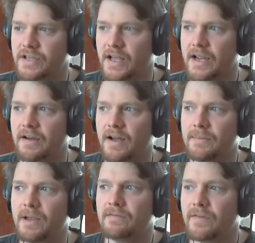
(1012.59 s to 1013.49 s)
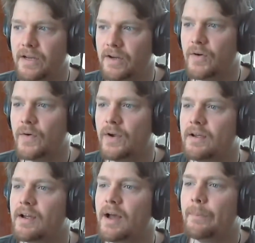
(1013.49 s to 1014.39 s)
like, I made a video
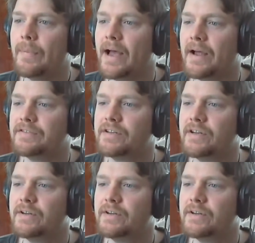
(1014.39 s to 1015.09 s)
about